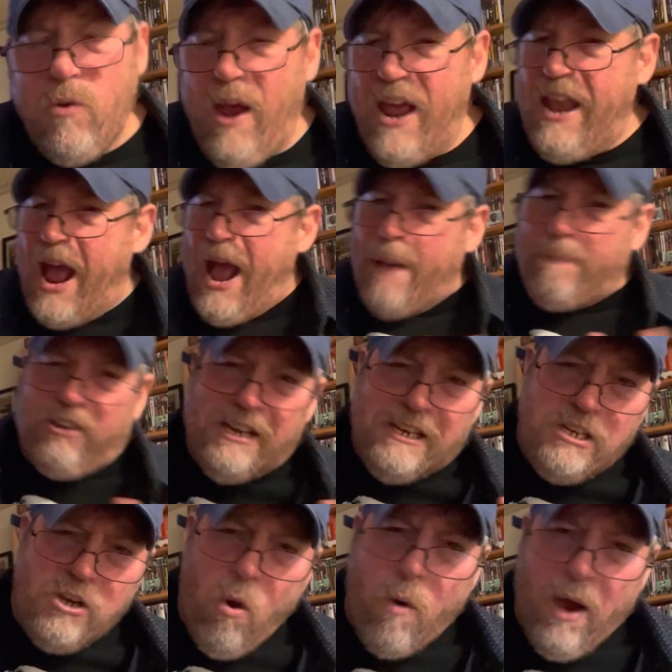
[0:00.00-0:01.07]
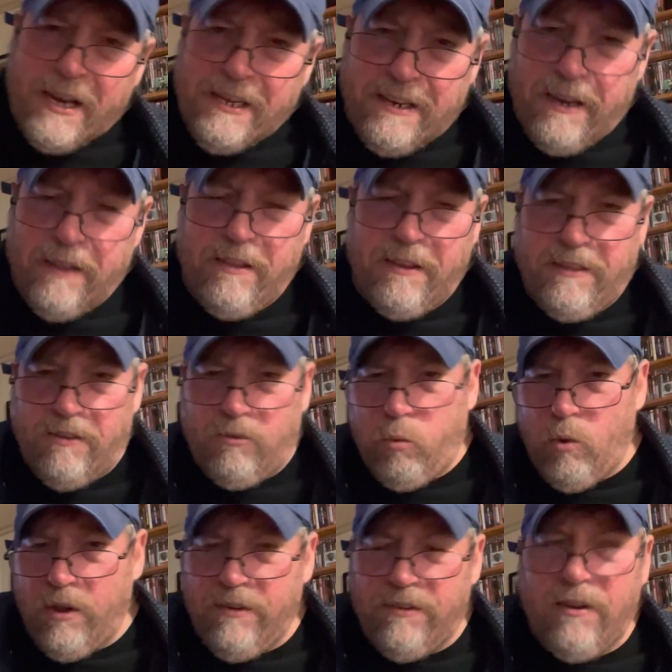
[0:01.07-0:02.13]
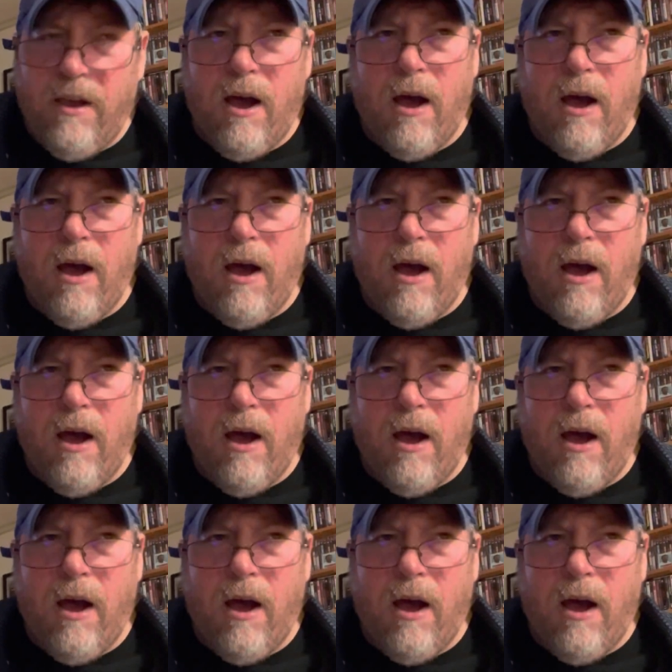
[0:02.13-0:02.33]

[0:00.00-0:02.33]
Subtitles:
had absolutely no idea that this was